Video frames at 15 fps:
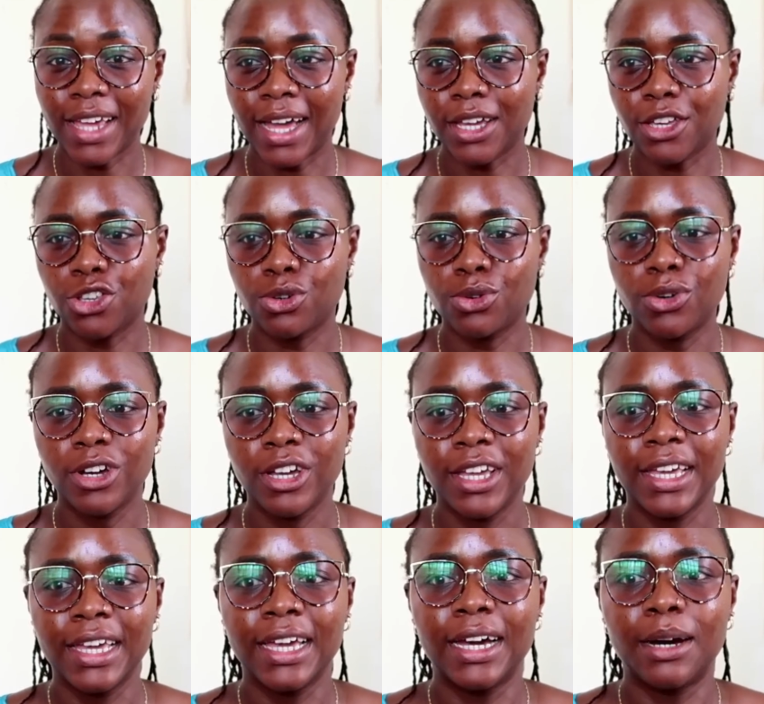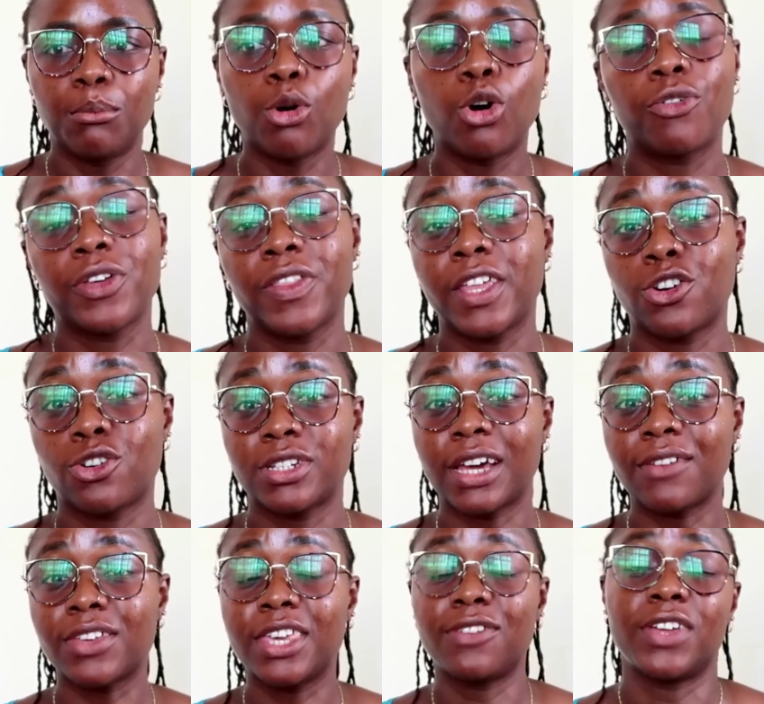argue, more often than not
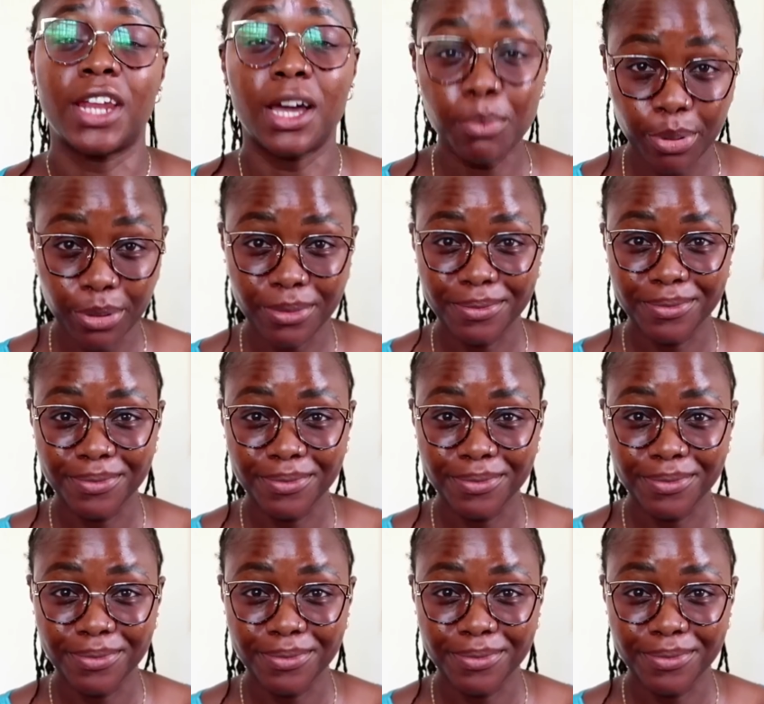have given up.